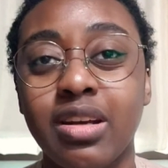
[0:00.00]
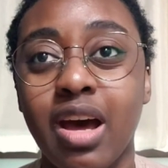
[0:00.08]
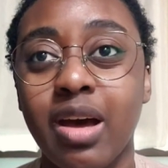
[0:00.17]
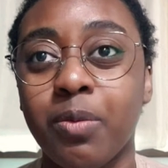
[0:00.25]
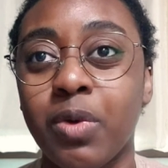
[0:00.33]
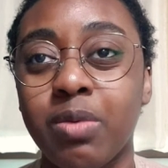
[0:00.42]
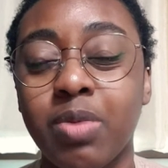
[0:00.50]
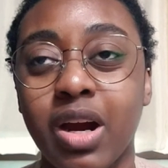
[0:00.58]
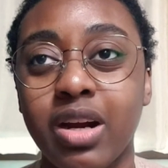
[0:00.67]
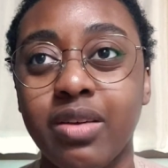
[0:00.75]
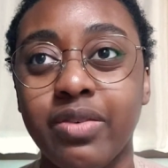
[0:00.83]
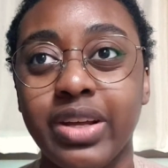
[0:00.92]
not one
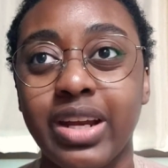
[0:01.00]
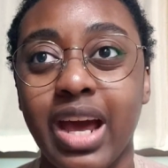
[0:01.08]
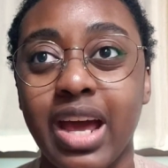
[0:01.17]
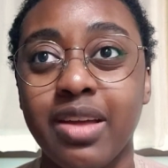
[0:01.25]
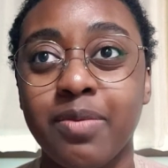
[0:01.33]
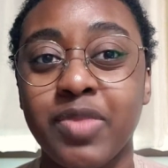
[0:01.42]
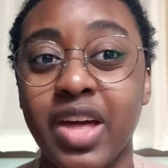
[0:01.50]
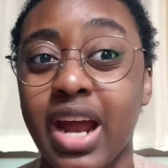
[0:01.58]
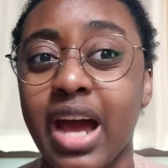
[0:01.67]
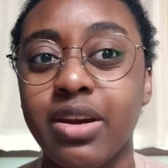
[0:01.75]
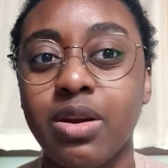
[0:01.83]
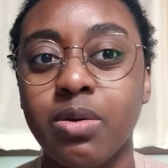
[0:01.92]
part of it that
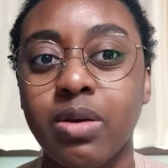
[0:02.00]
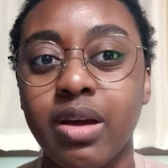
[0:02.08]
I know